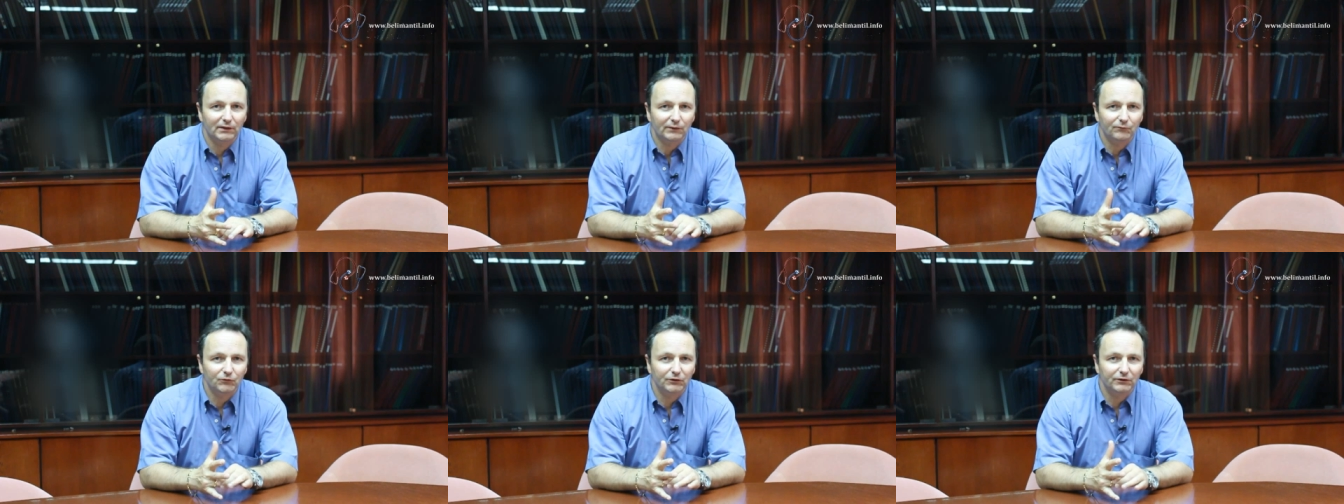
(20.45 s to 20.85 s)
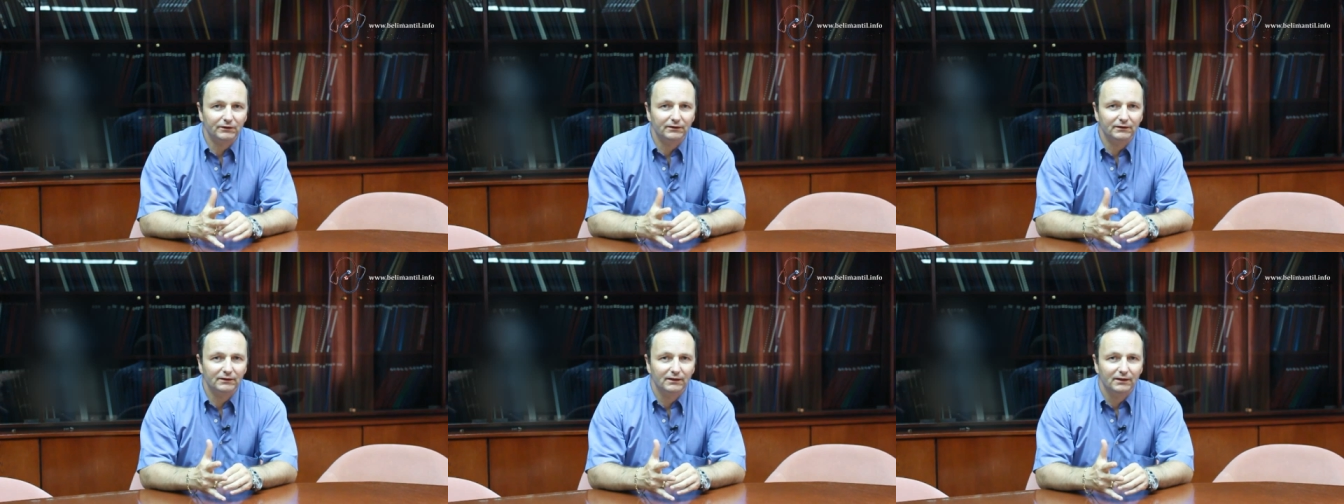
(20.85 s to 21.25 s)
I'm
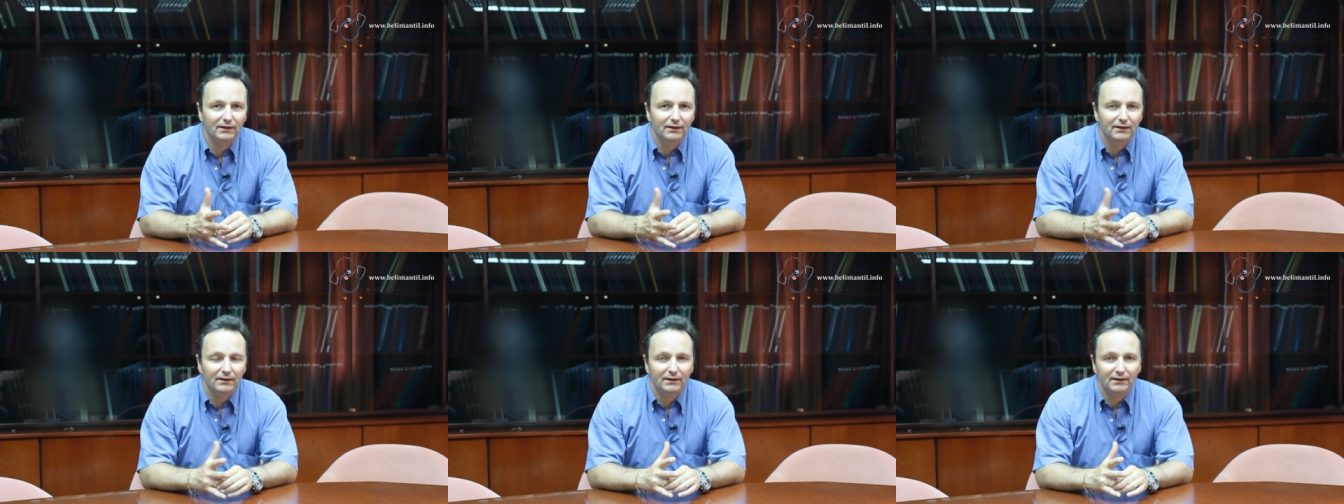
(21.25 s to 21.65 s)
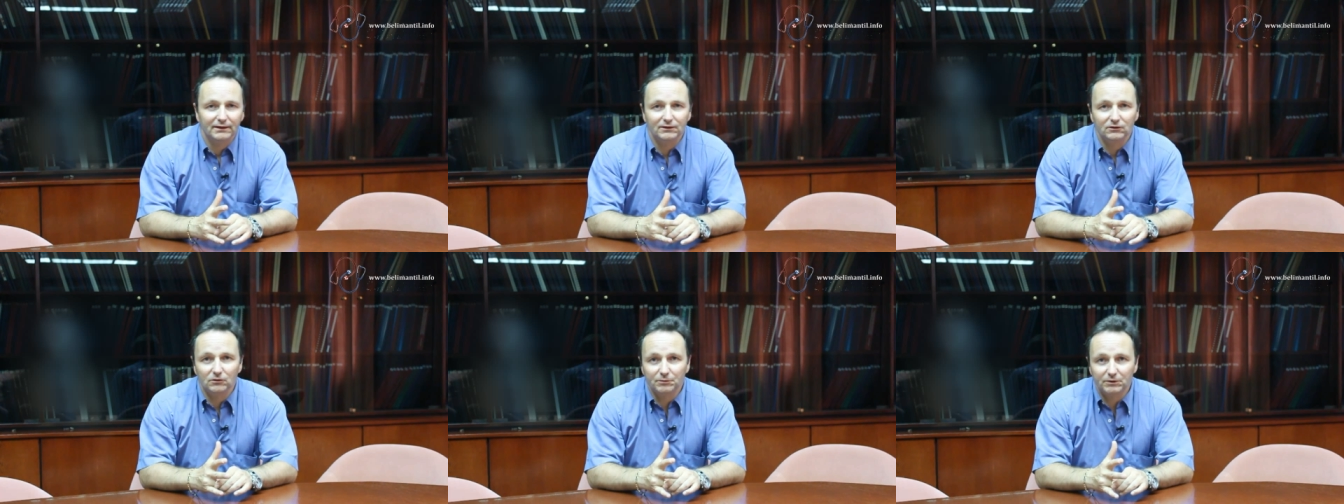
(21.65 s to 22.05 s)
working
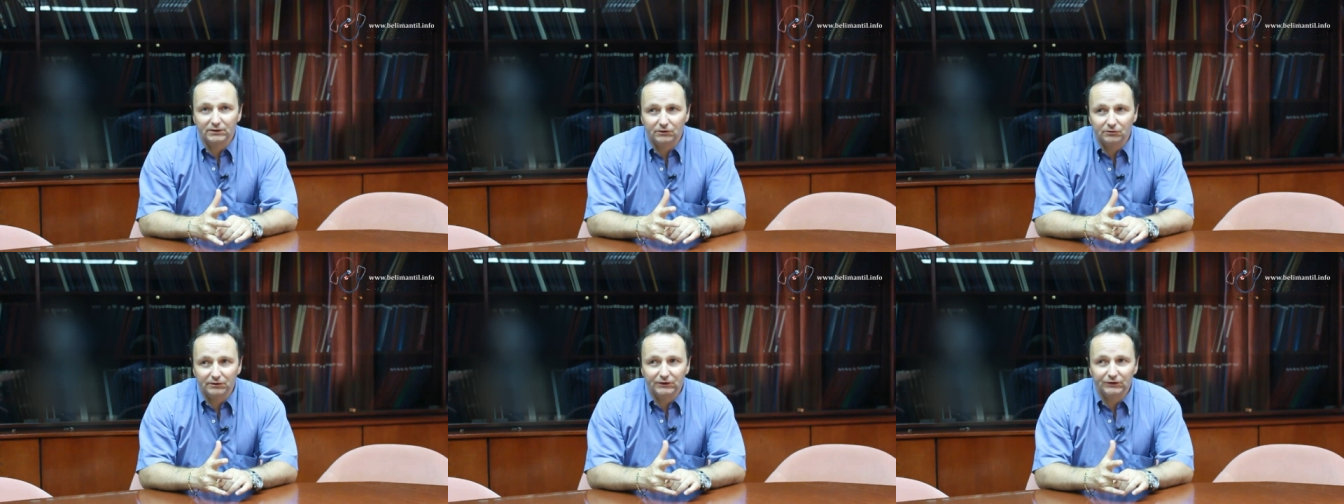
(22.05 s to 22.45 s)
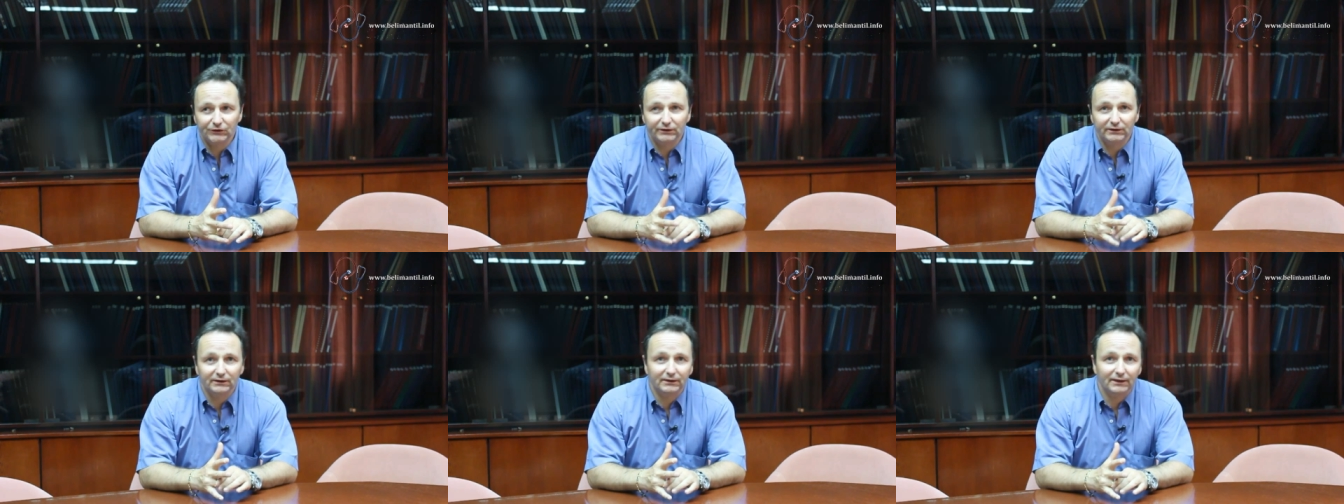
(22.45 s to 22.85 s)
as an
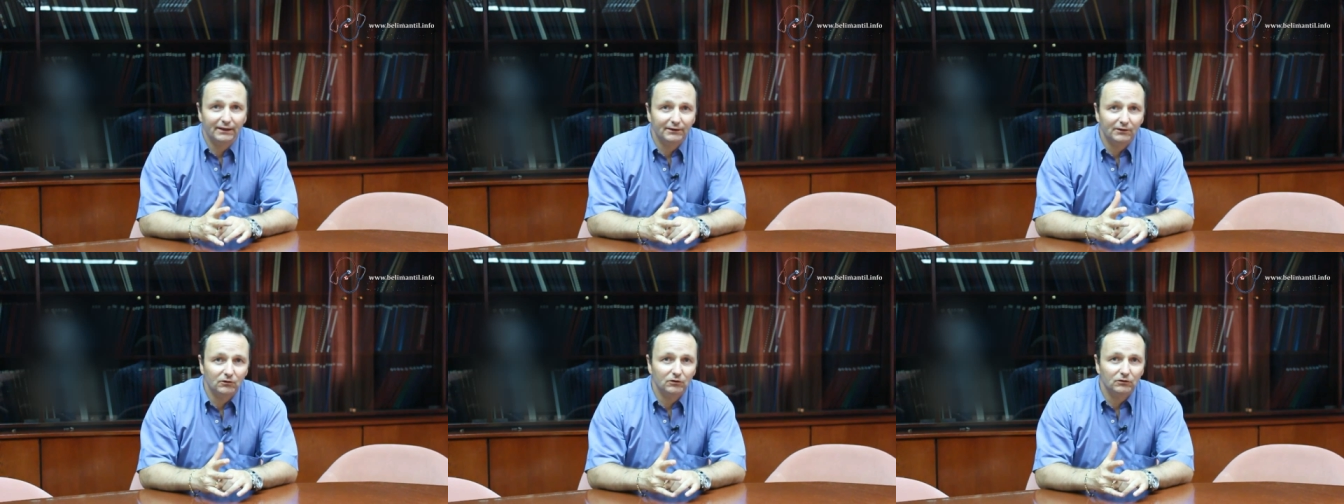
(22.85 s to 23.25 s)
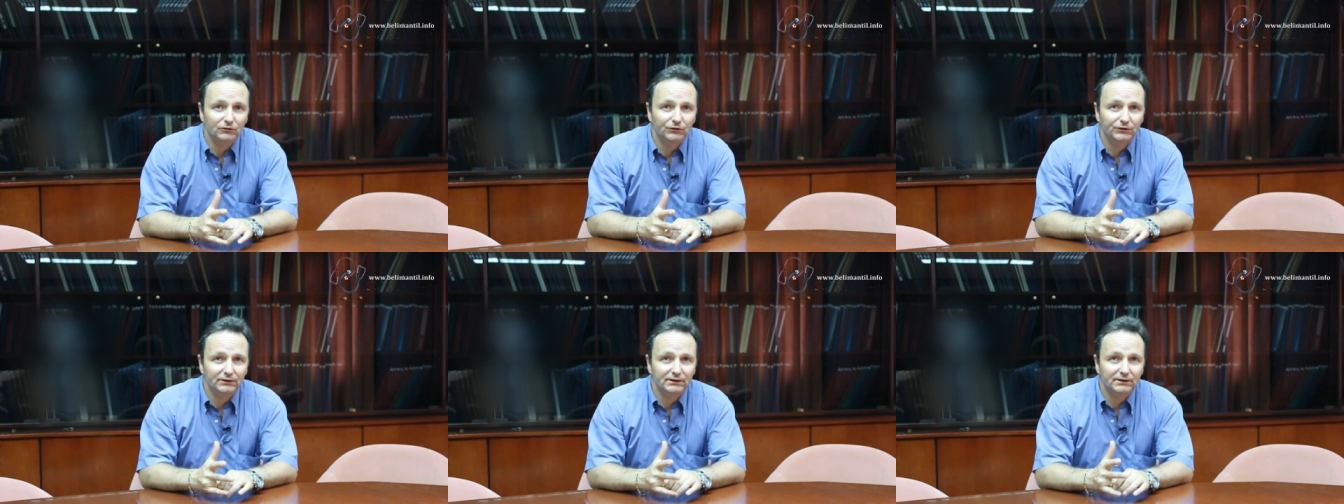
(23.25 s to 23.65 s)
obstetrician and
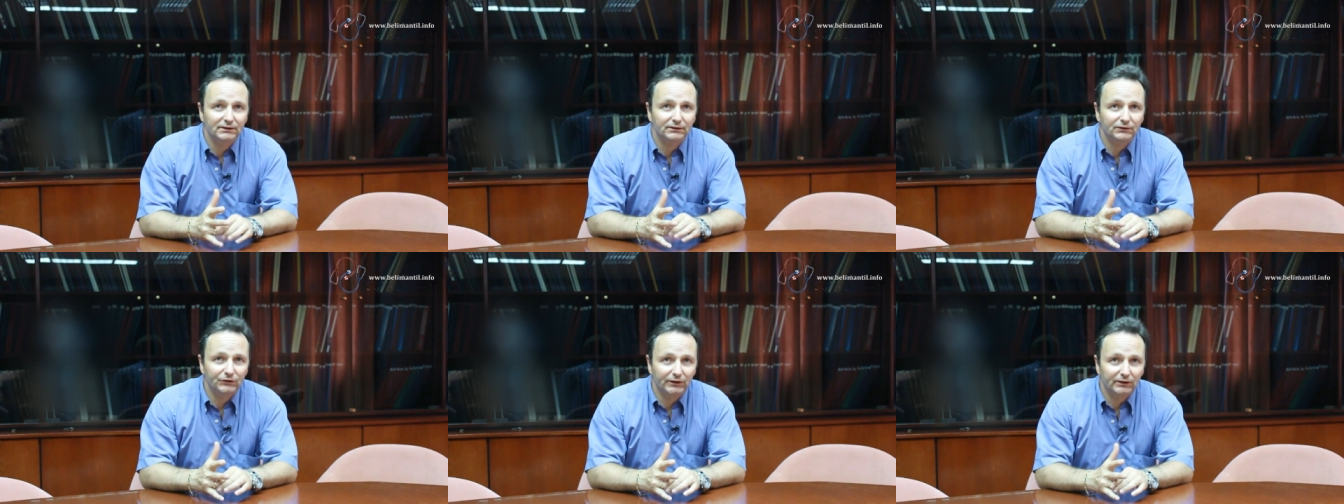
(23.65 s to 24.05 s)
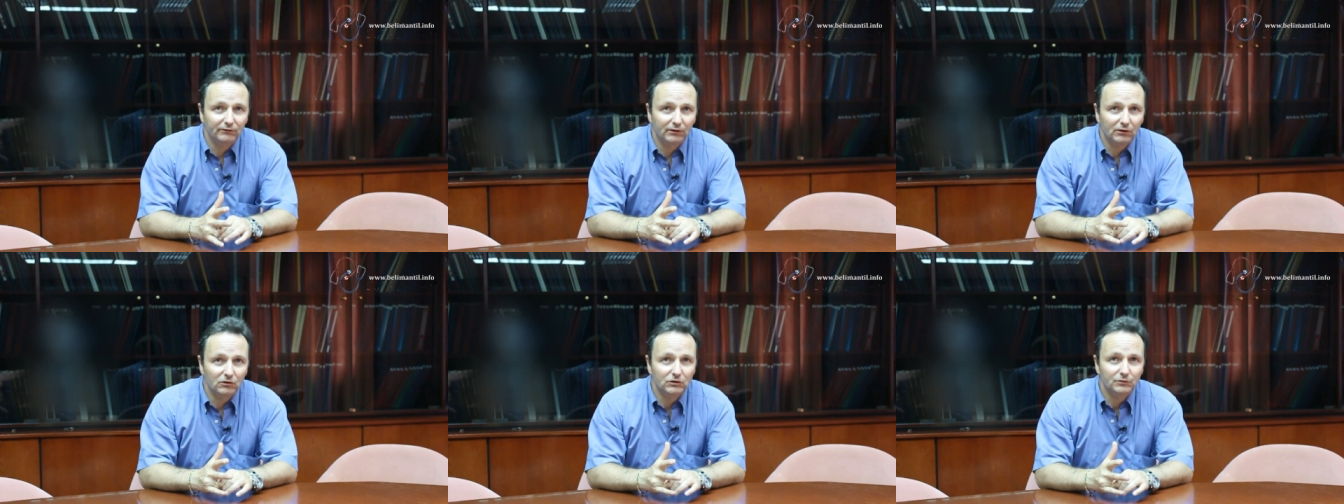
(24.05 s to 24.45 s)
gynecologist in
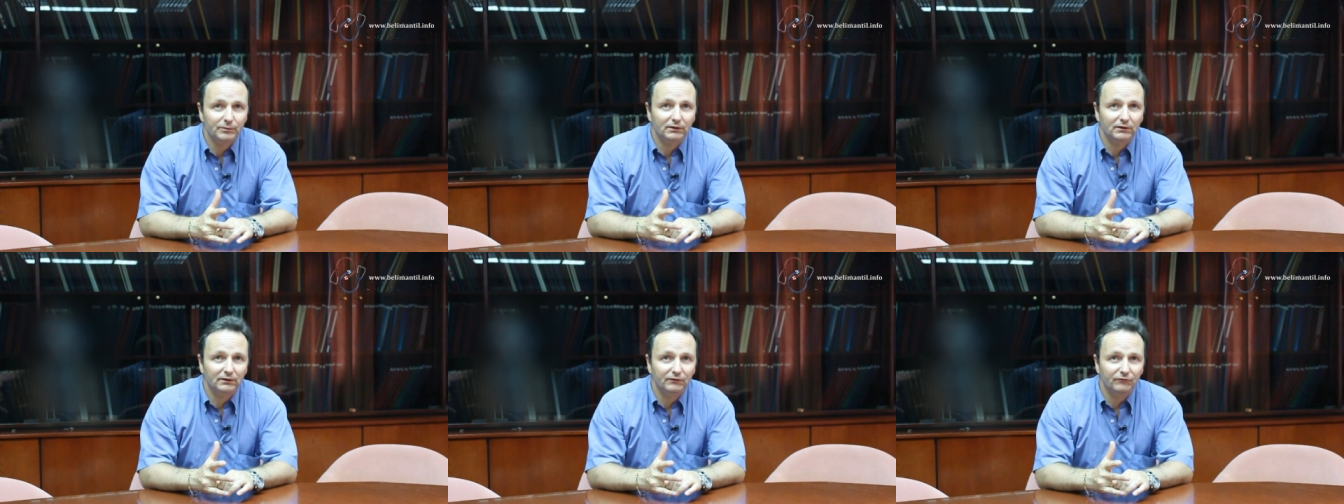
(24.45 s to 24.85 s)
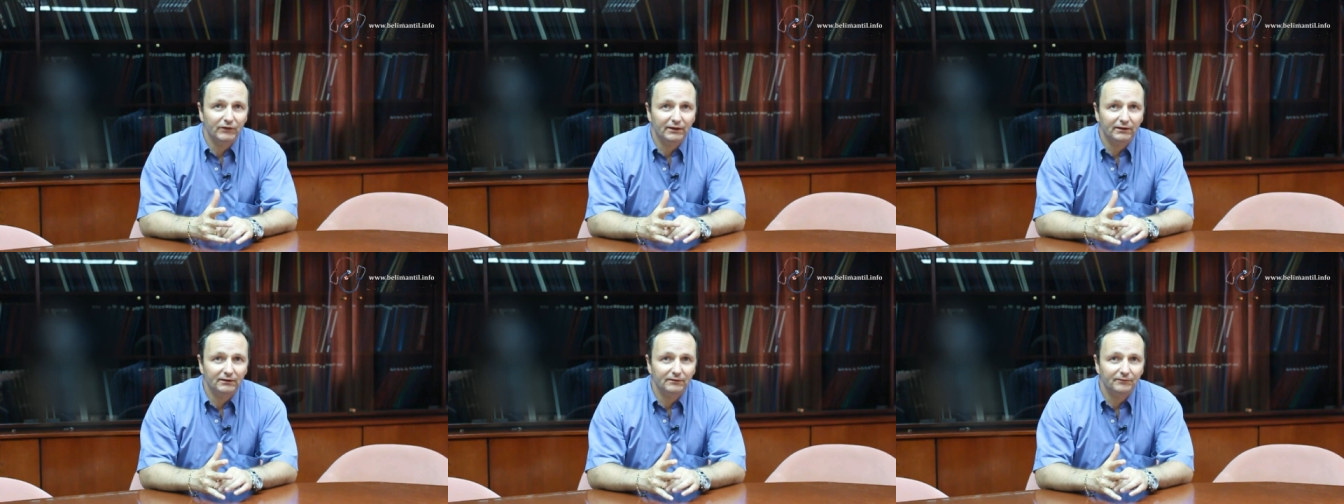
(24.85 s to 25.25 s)
General Hospital in
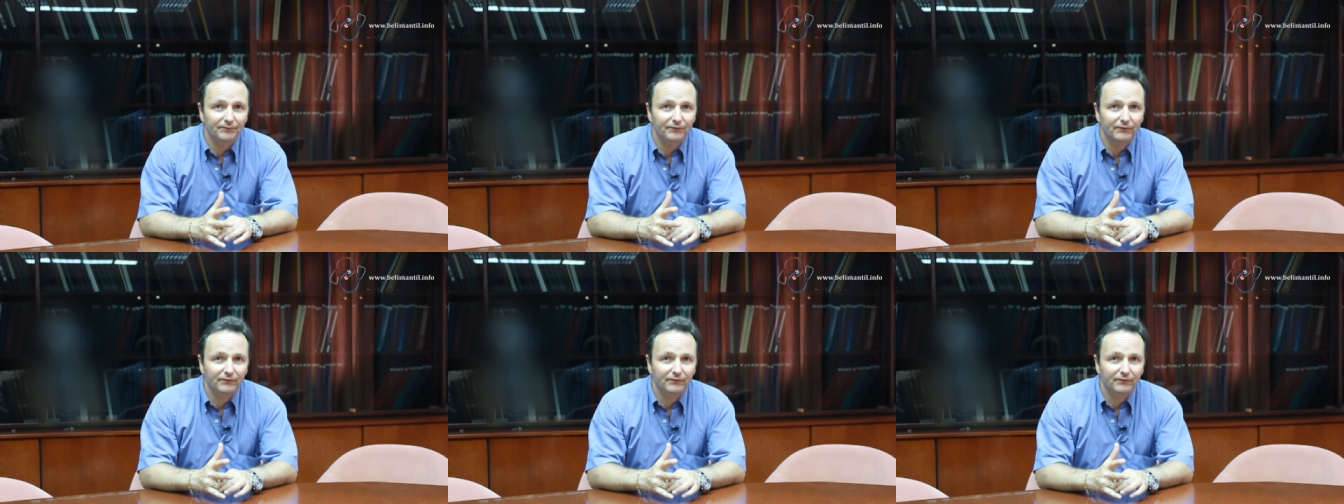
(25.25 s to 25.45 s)
Vienna.